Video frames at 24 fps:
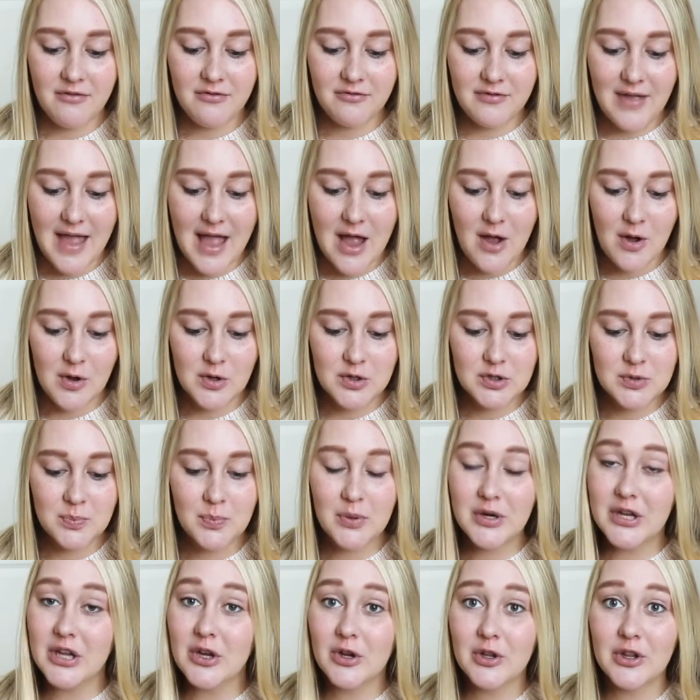found
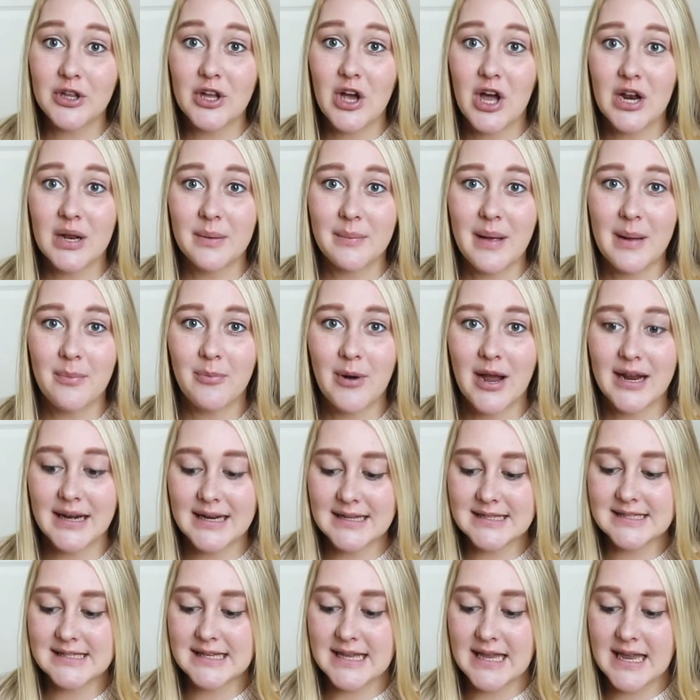pretty early on in my
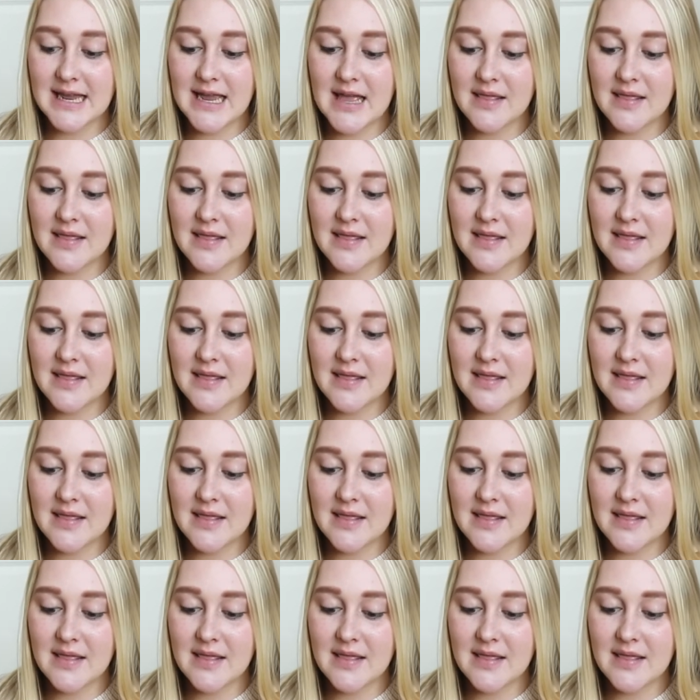pregnancy,